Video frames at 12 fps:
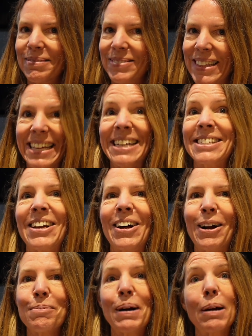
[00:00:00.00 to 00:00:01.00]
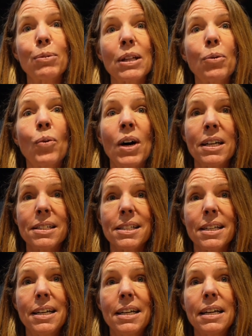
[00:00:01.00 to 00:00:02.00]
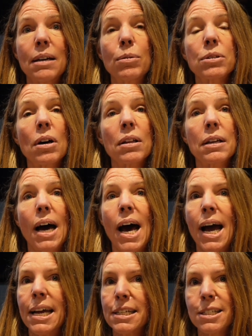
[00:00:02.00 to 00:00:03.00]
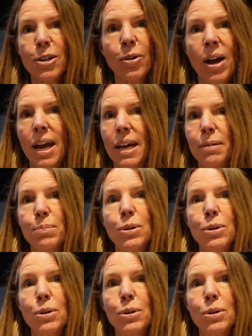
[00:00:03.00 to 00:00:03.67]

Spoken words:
we think it's all heart pine. Well, it was. It was all the highest grade,